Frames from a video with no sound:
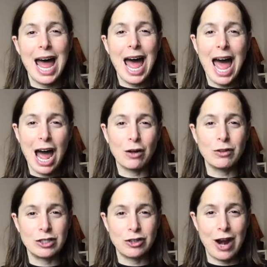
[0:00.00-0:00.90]
how
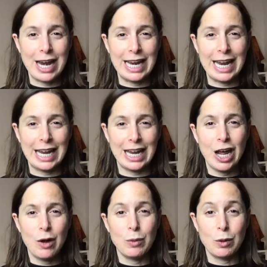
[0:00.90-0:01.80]
the training
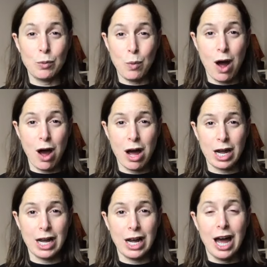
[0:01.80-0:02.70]
will work